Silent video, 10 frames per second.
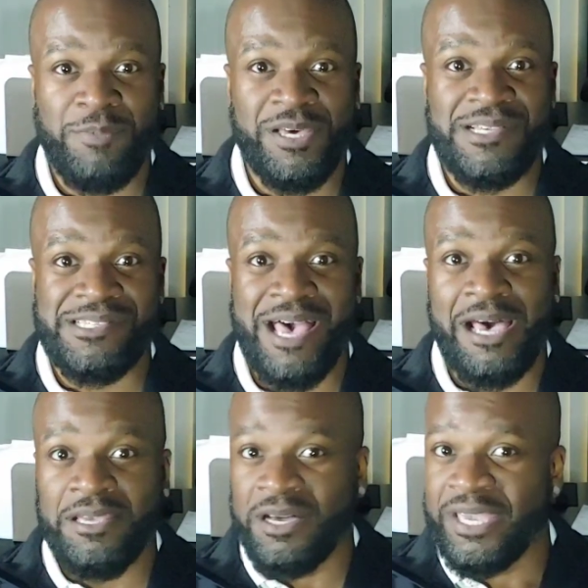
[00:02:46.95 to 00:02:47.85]
Because
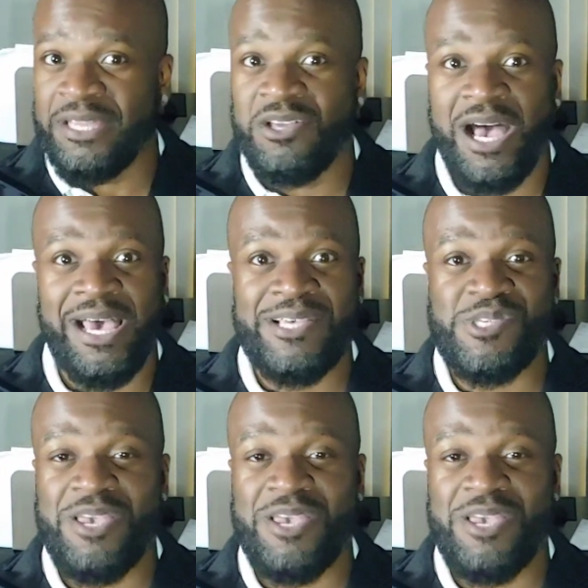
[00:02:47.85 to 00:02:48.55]
again, you guys,